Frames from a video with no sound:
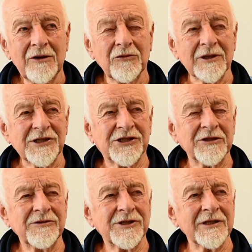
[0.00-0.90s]
Well, as
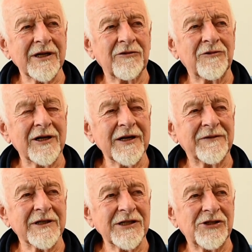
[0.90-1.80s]
soon as I
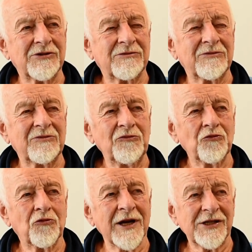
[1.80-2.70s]
arrived, I
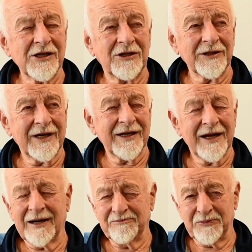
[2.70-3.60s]
went on an
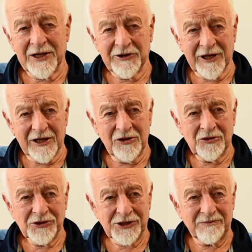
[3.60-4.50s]
umpiring
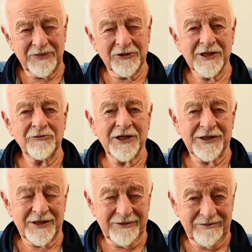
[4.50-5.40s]
course because I
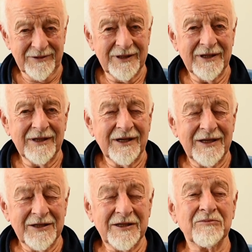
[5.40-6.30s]
wanted to
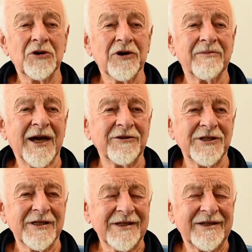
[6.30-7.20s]
learn more about
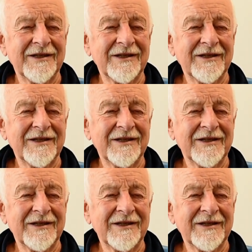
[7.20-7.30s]
it.